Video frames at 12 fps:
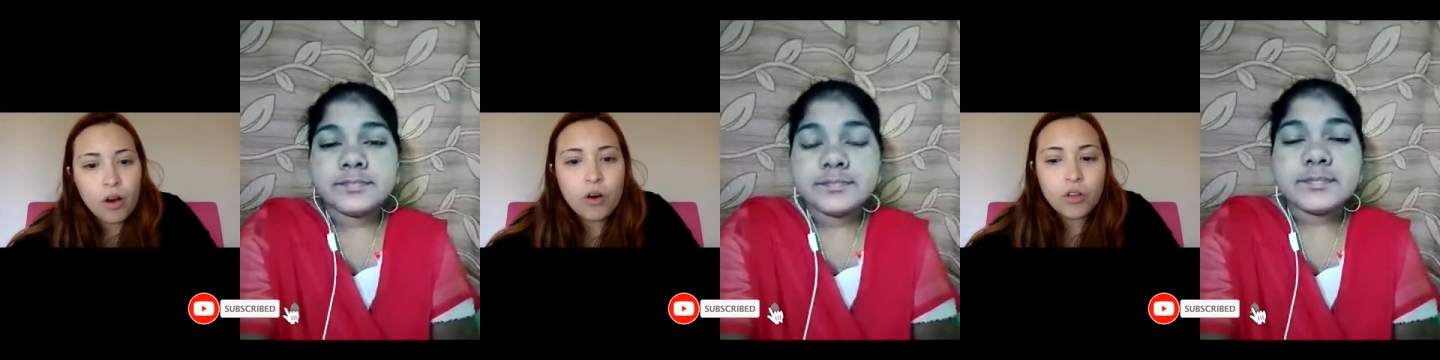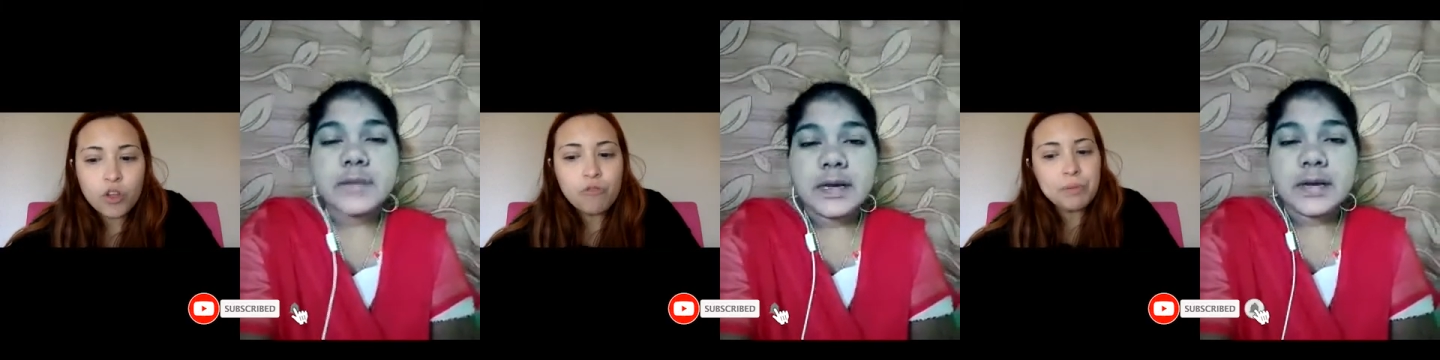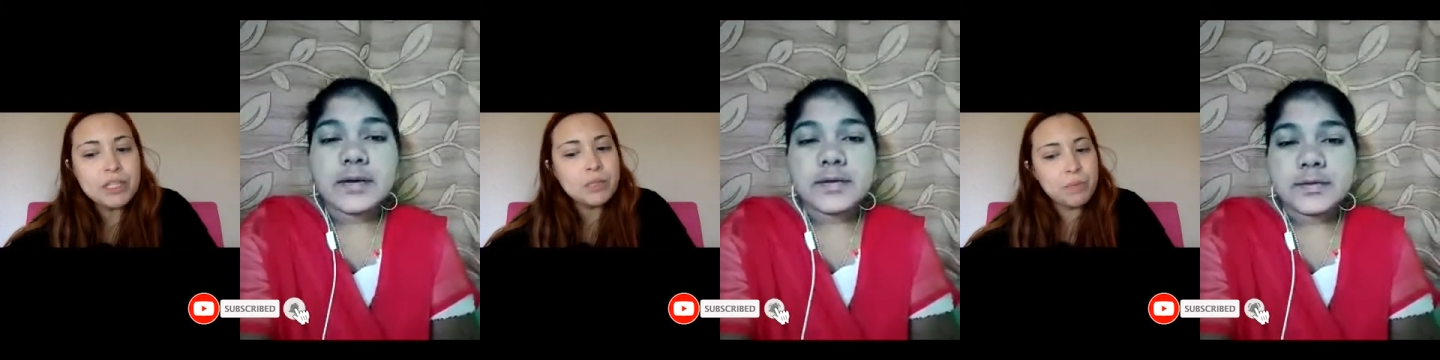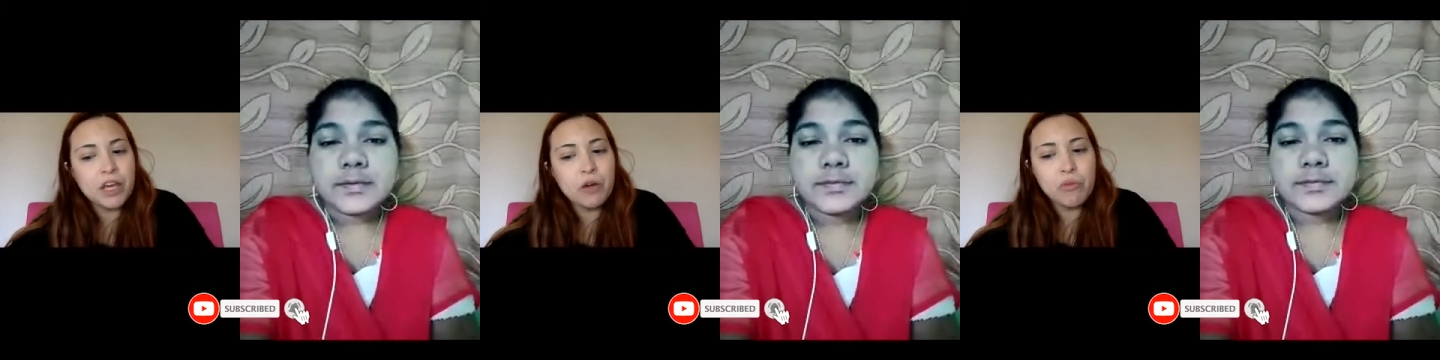Speaker 1: You've been
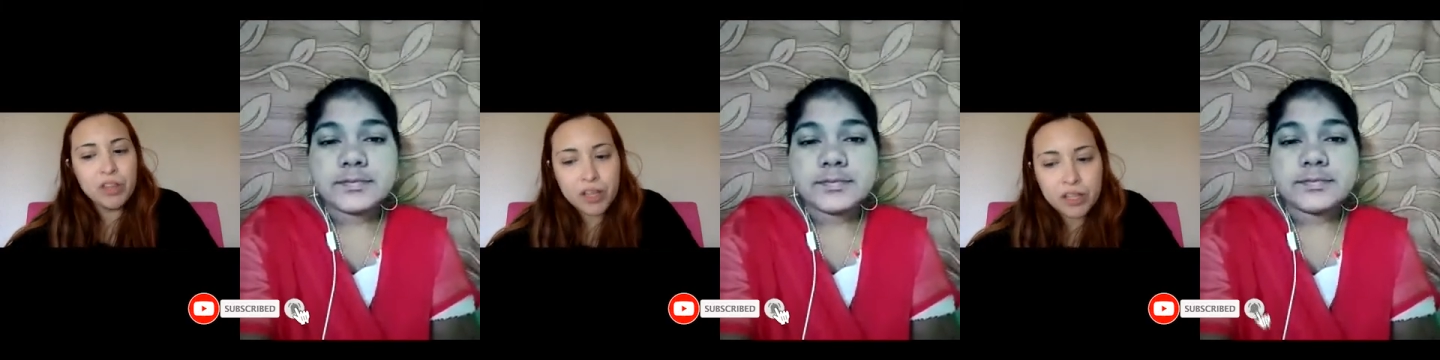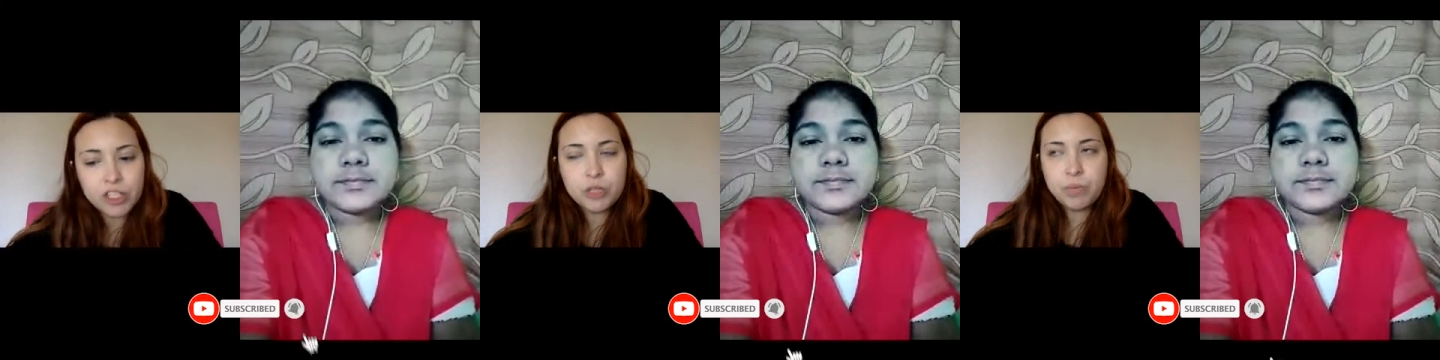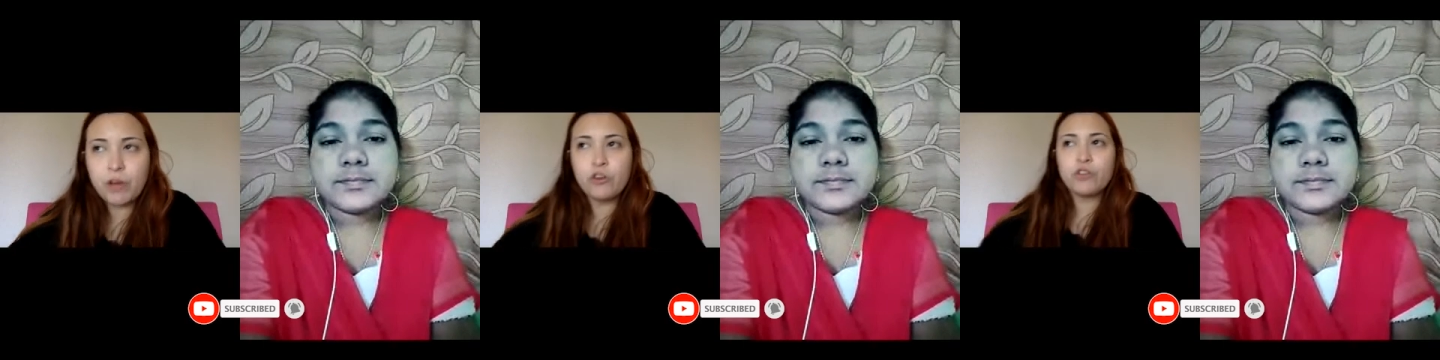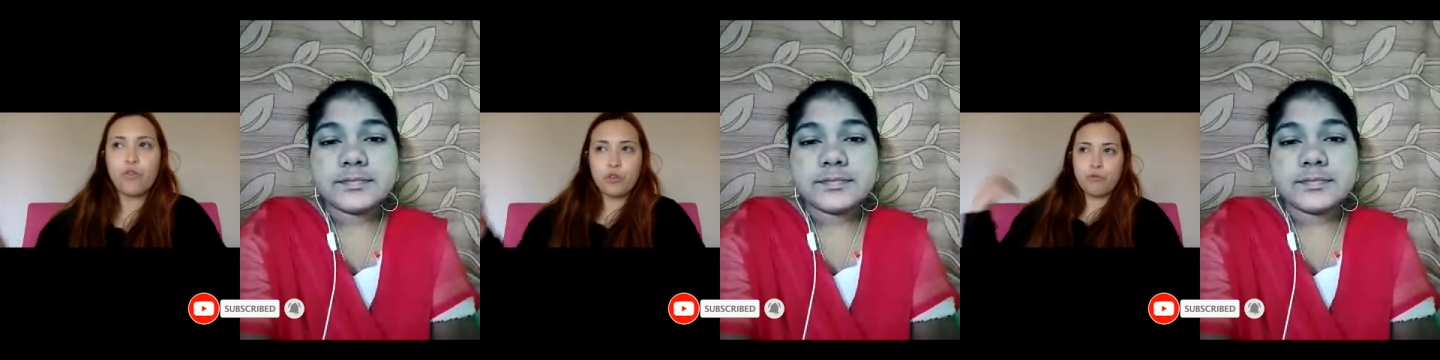speaking with English speakers
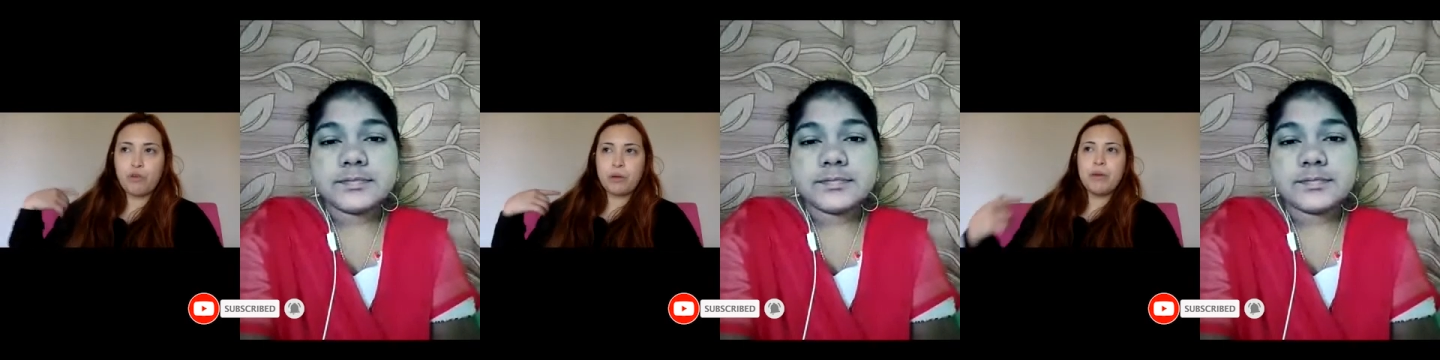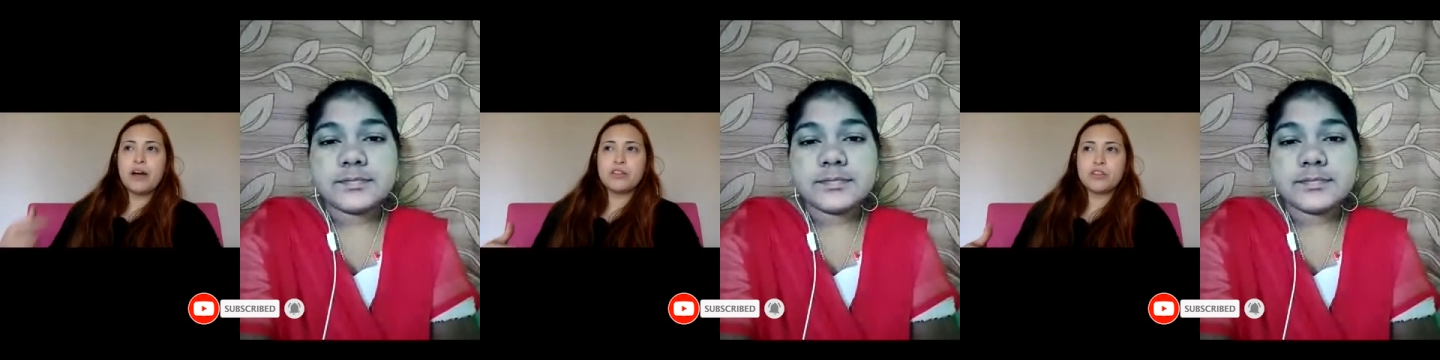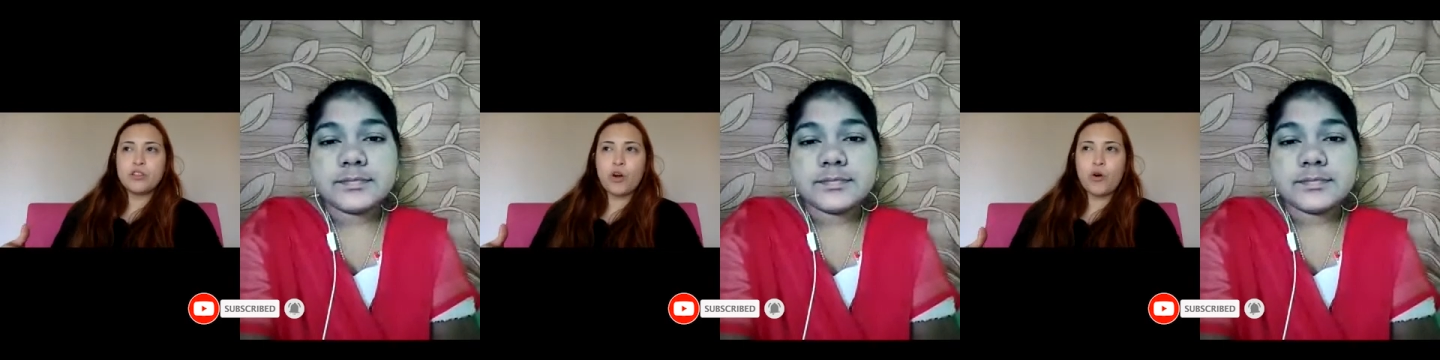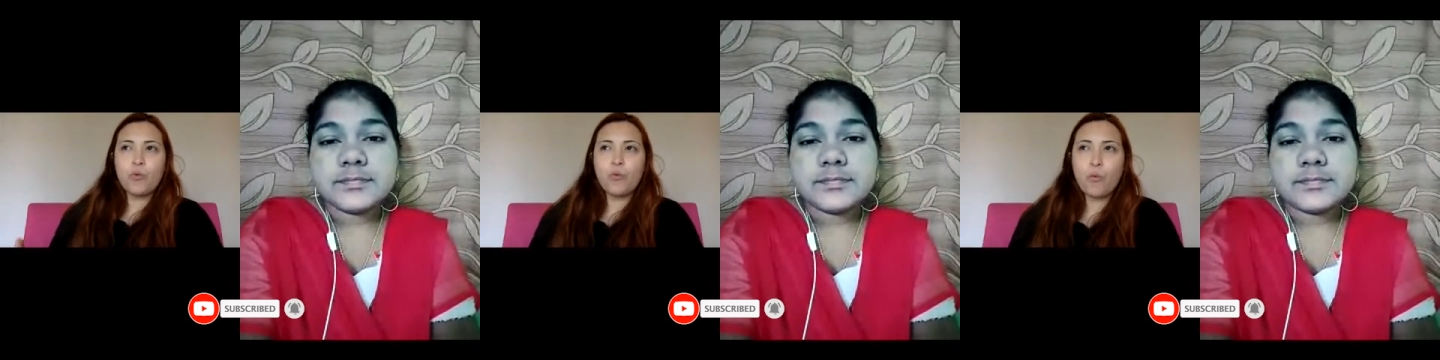for 3 months.
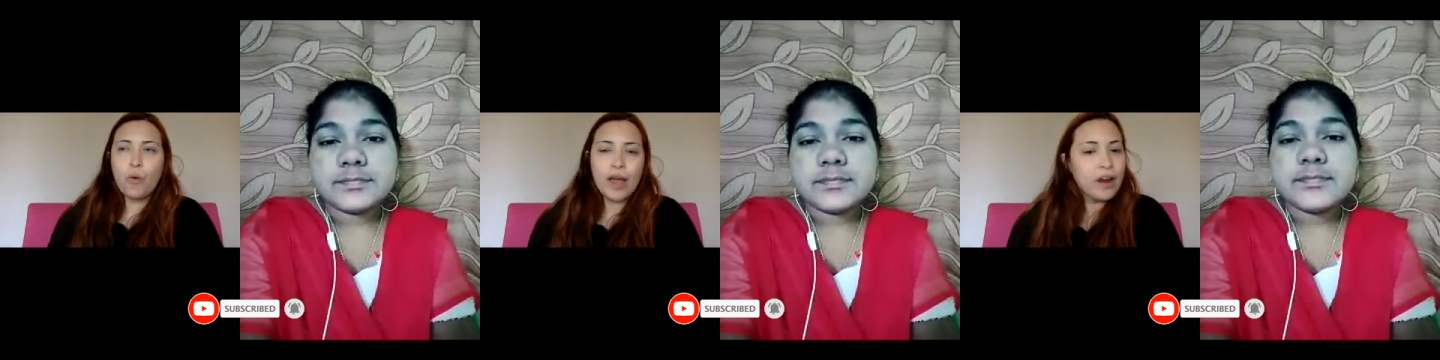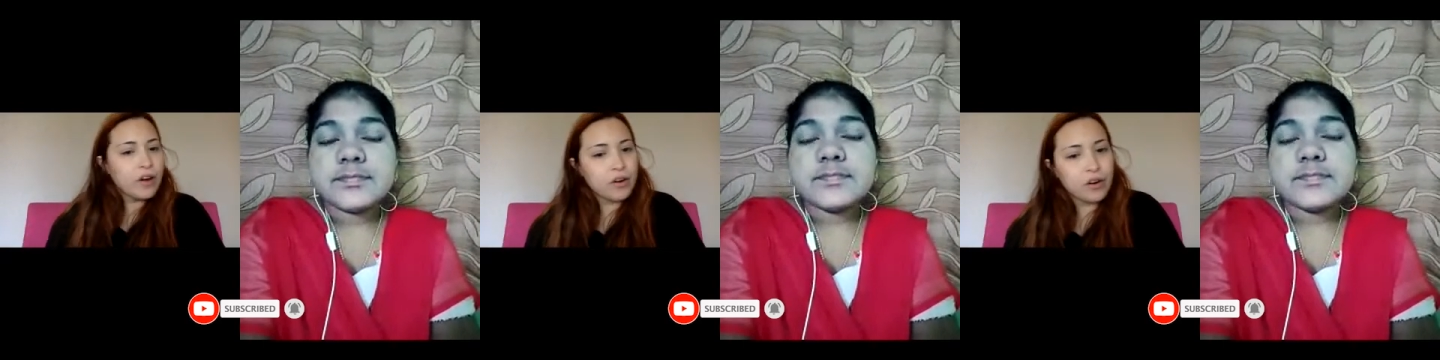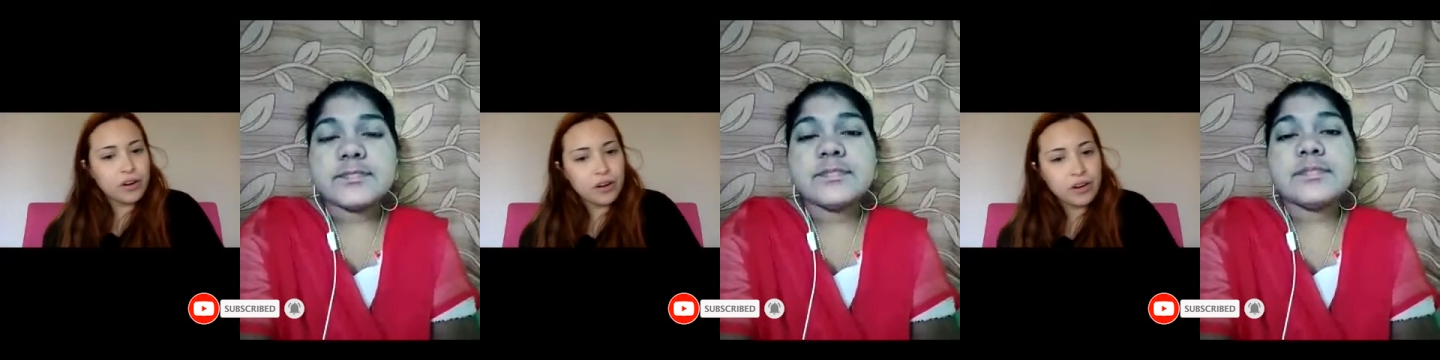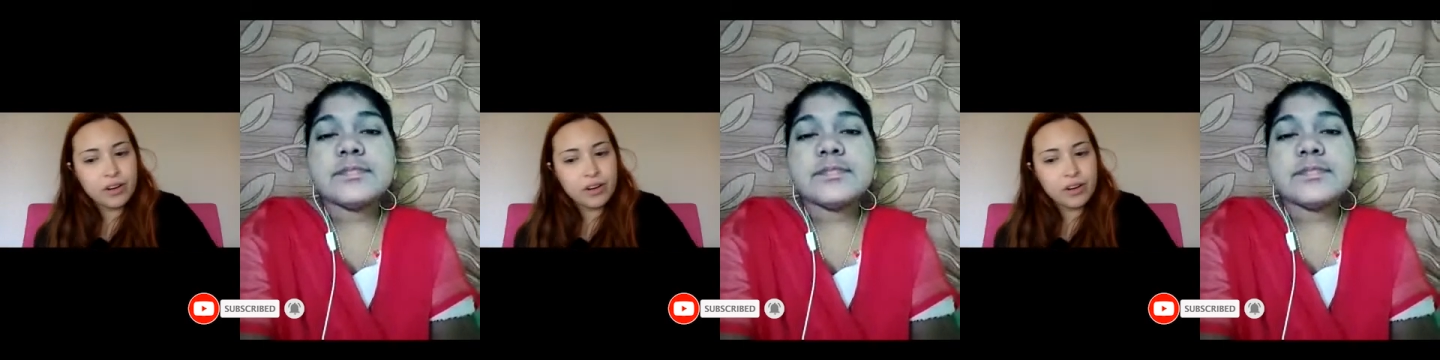So where?